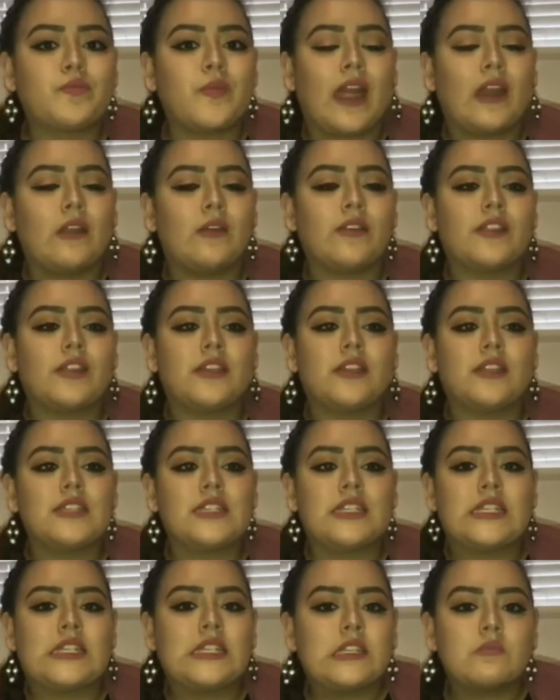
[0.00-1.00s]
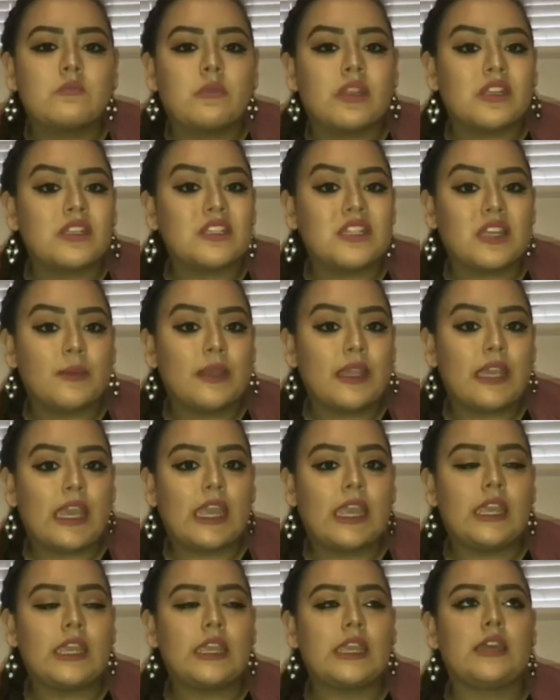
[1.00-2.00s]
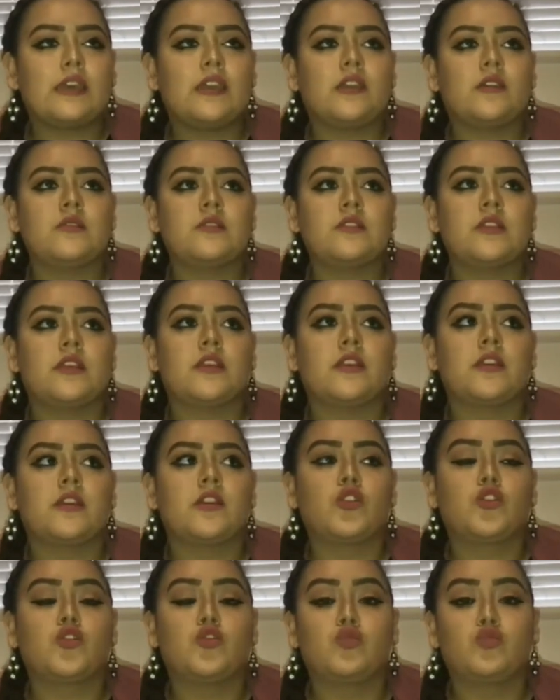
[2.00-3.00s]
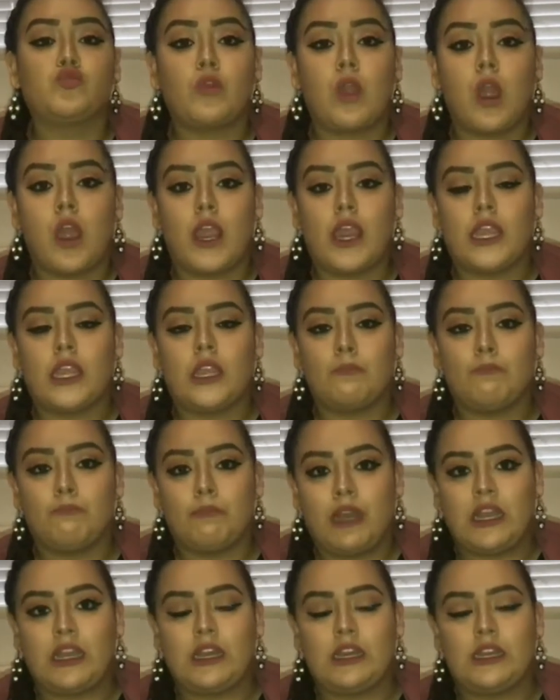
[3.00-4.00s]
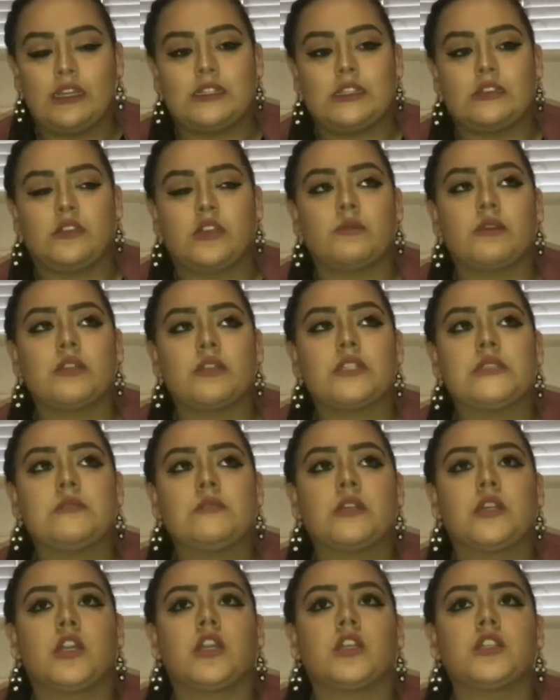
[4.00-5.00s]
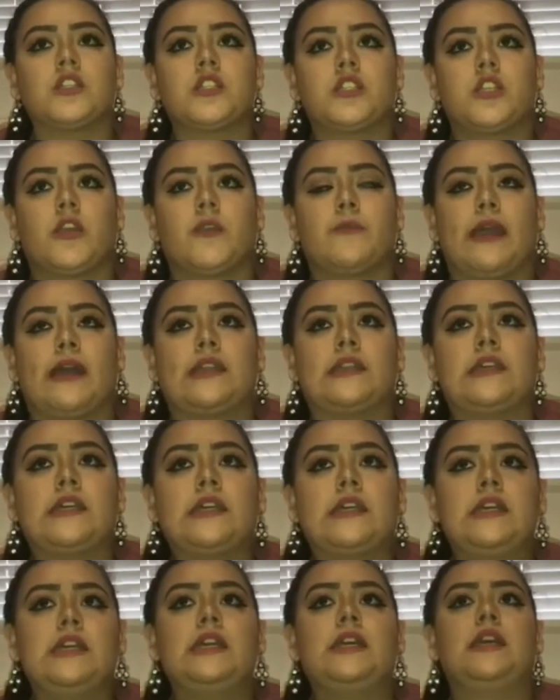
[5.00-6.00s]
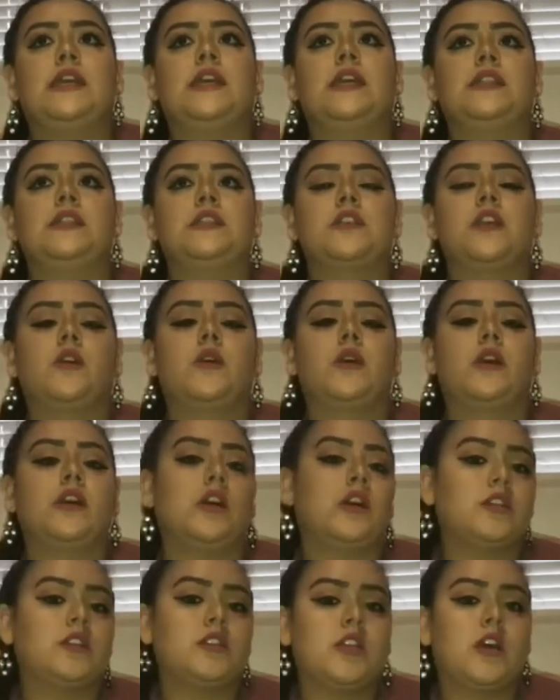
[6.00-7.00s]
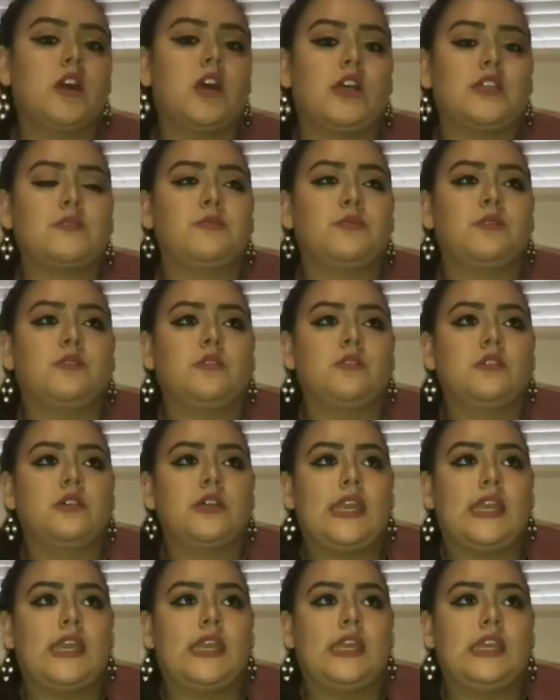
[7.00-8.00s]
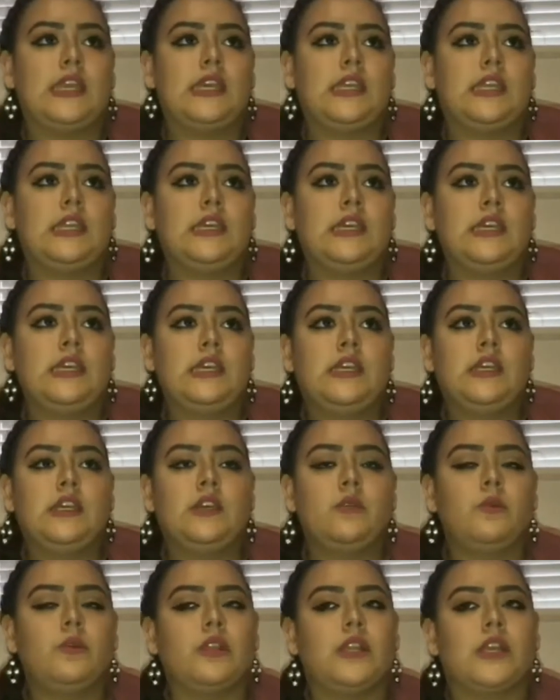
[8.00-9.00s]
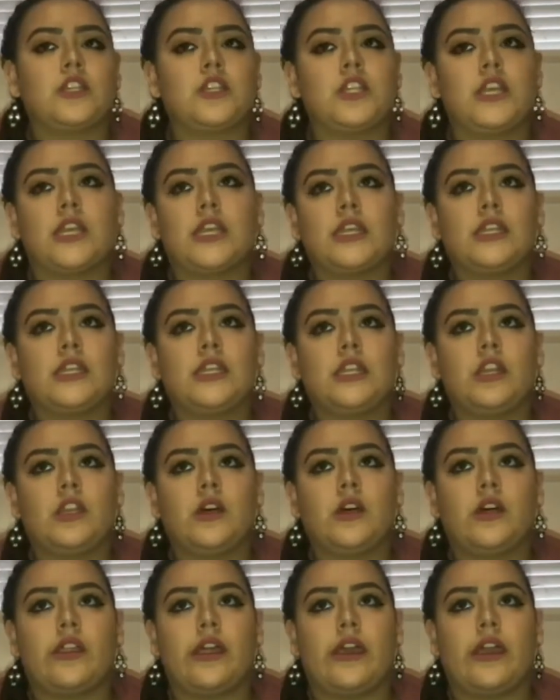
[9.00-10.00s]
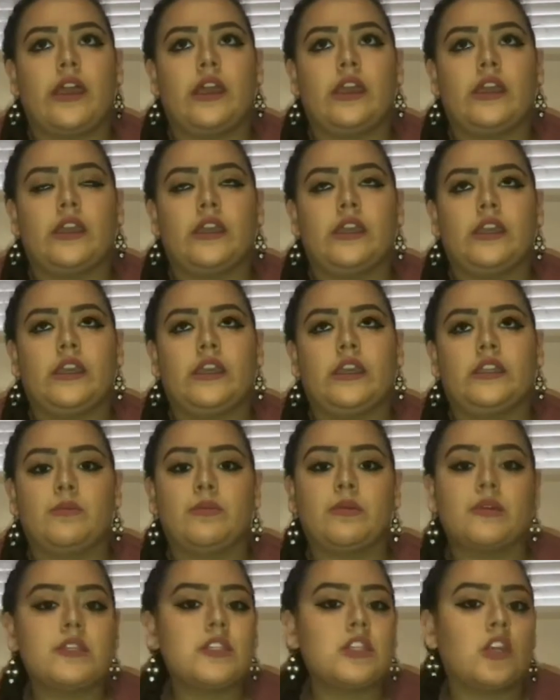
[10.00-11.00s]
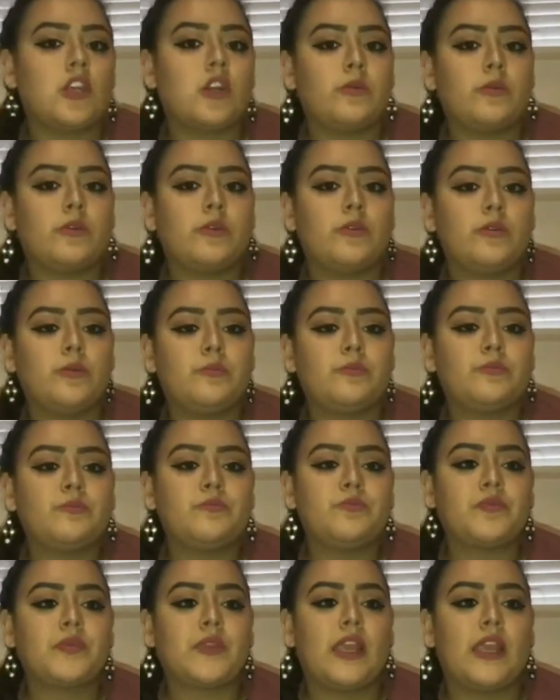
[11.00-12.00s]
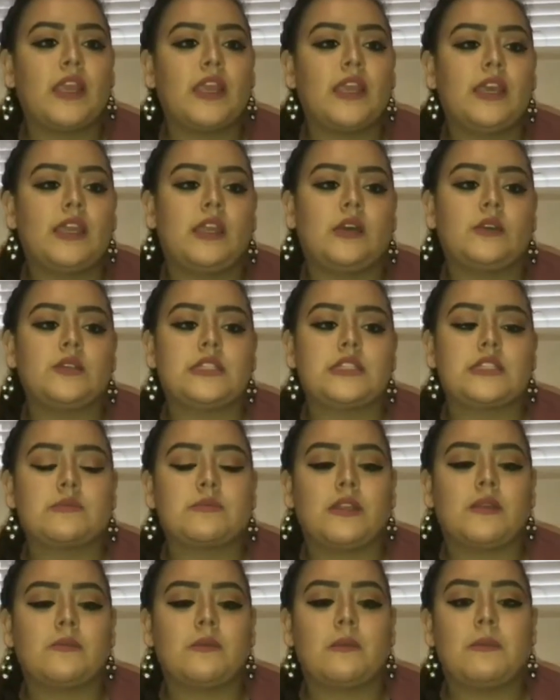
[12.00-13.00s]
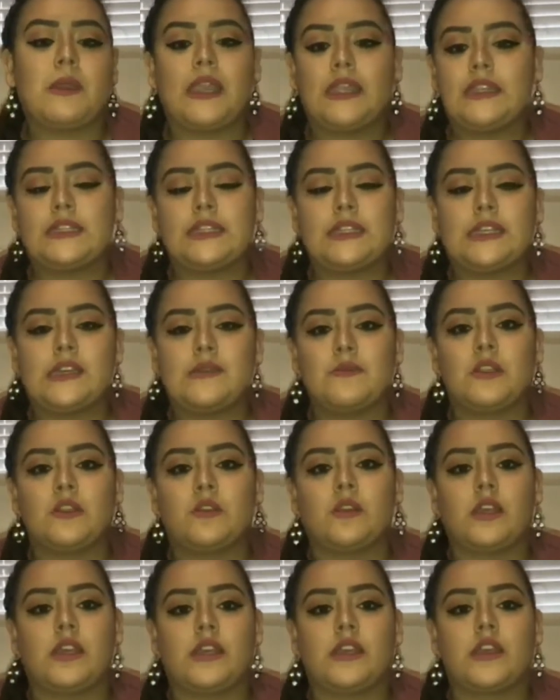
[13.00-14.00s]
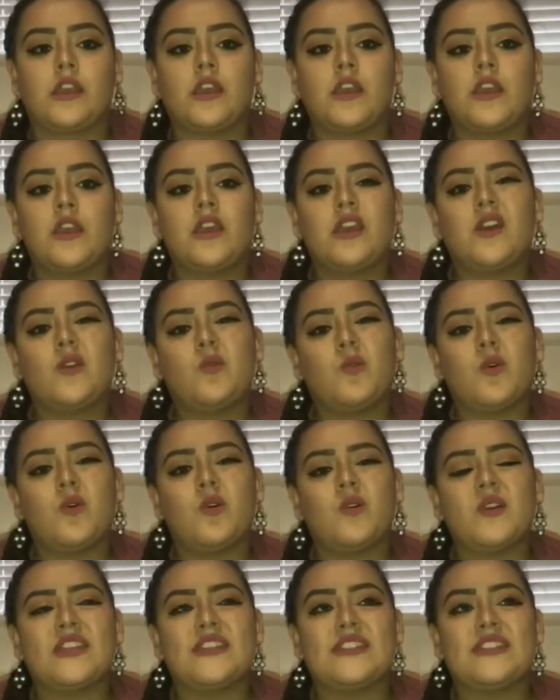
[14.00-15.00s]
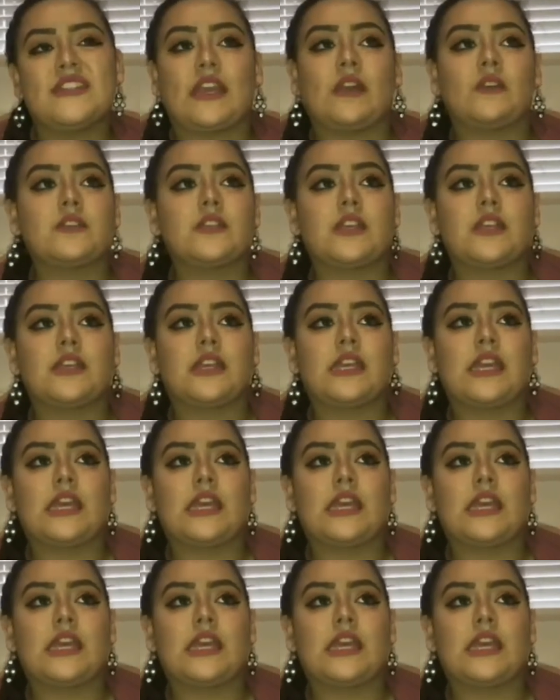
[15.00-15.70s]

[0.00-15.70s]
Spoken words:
I don't think it's anything but a stomach ache. And I was like crying my eyes out, like my stomach hurt so bad. And so I got into the hospital, and we were like checking in and all that, and they put us in our room, and I was explaining my pain to them, and they're like, well, it sounds like